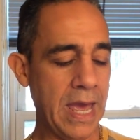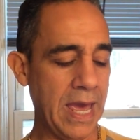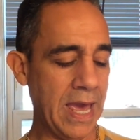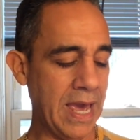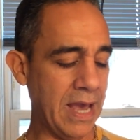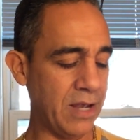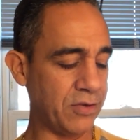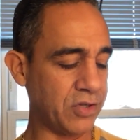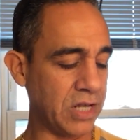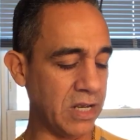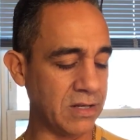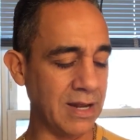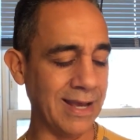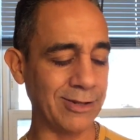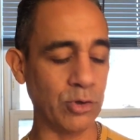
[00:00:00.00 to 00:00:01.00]
is
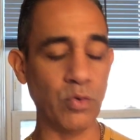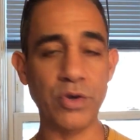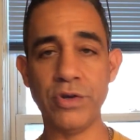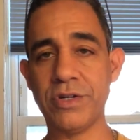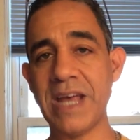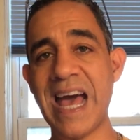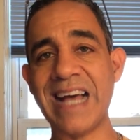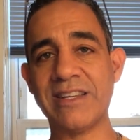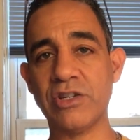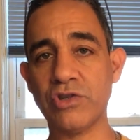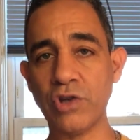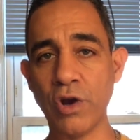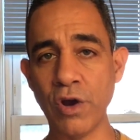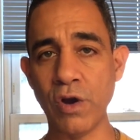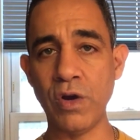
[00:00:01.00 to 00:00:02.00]
things like doing your
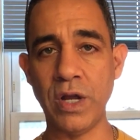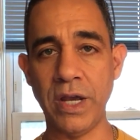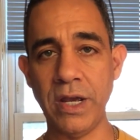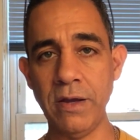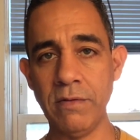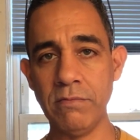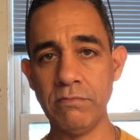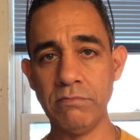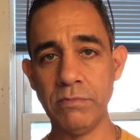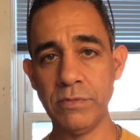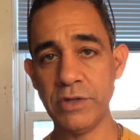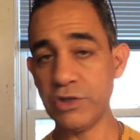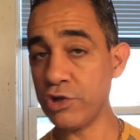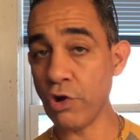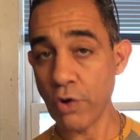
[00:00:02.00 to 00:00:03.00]
taxes early.
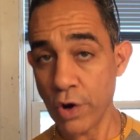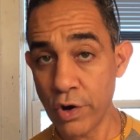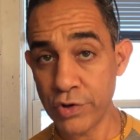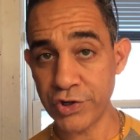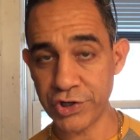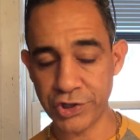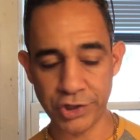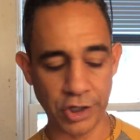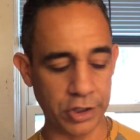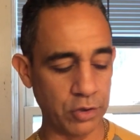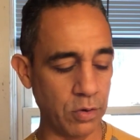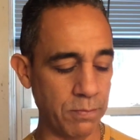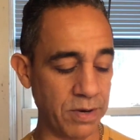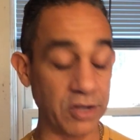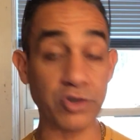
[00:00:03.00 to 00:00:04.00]
There's no urgency
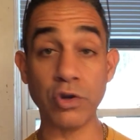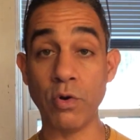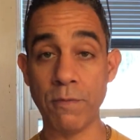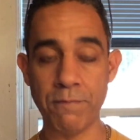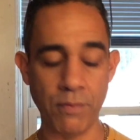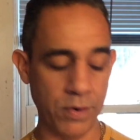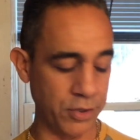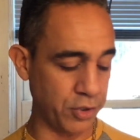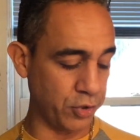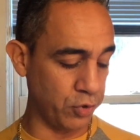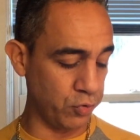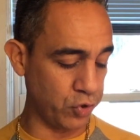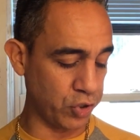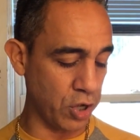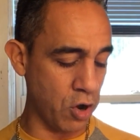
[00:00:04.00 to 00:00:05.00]
to it, but it's so important to
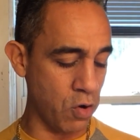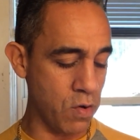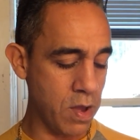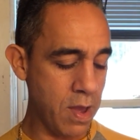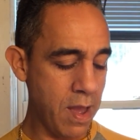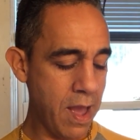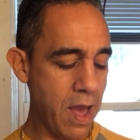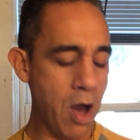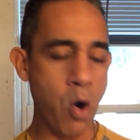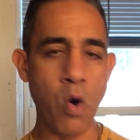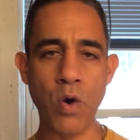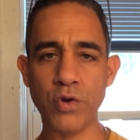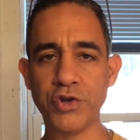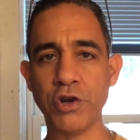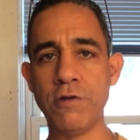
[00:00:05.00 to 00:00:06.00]
do so.
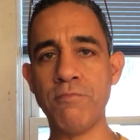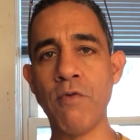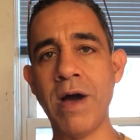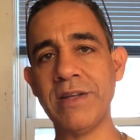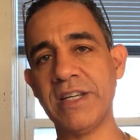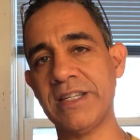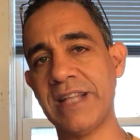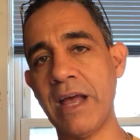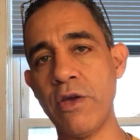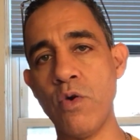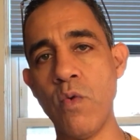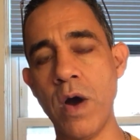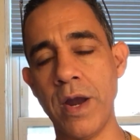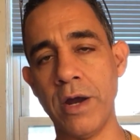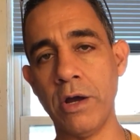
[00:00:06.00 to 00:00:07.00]
Or certain projects that you
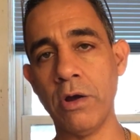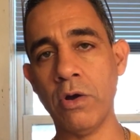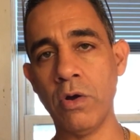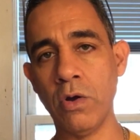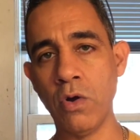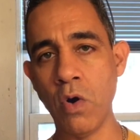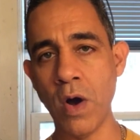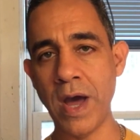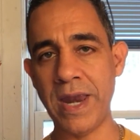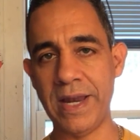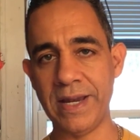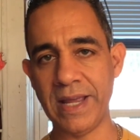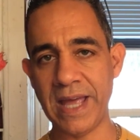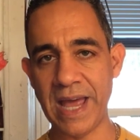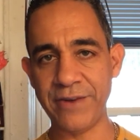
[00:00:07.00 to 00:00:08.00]
want to go ahead
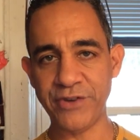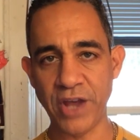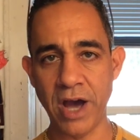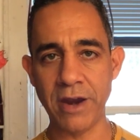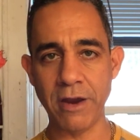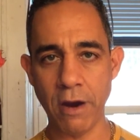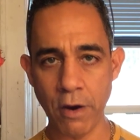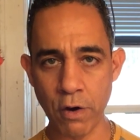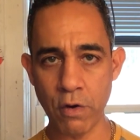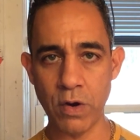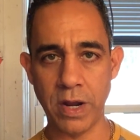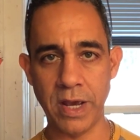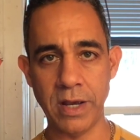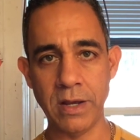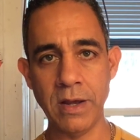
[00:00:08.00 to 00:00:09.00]
and get done
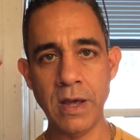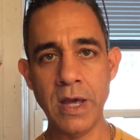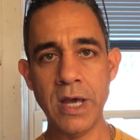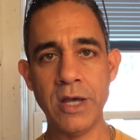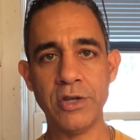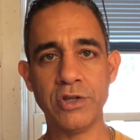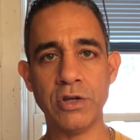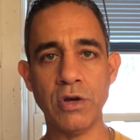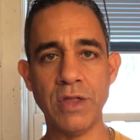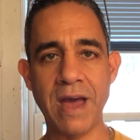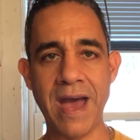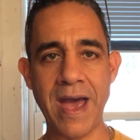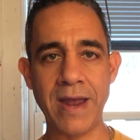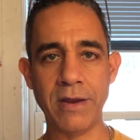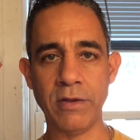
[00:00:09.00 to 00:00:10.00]
early so
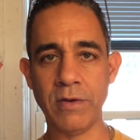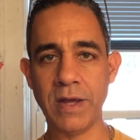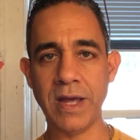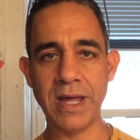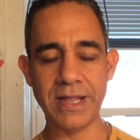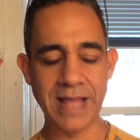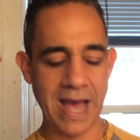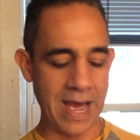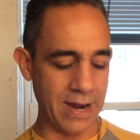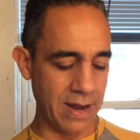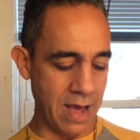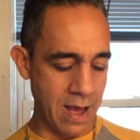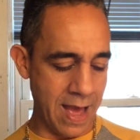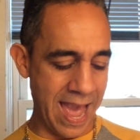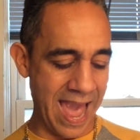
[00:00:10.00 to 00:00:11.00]
that you can get that
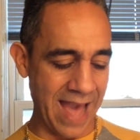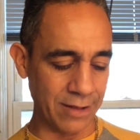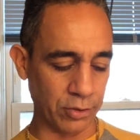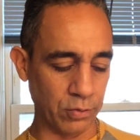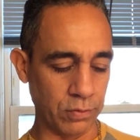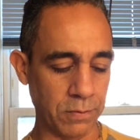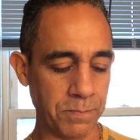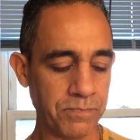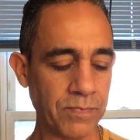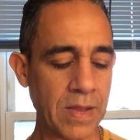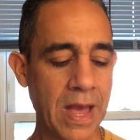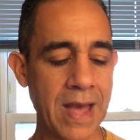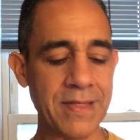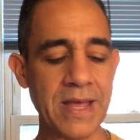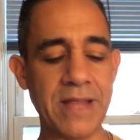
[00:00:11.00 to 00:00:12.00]
handled.
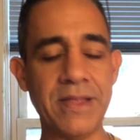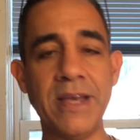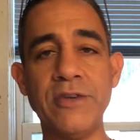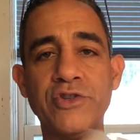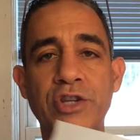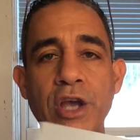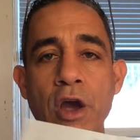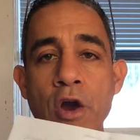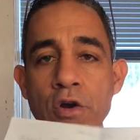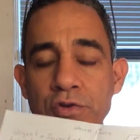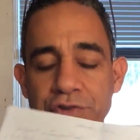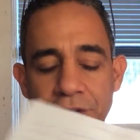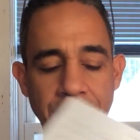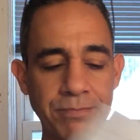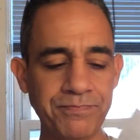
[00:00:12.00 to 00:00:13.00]
And then there's the
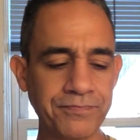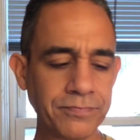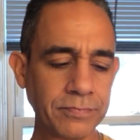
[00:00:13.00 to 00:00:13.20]
urgent,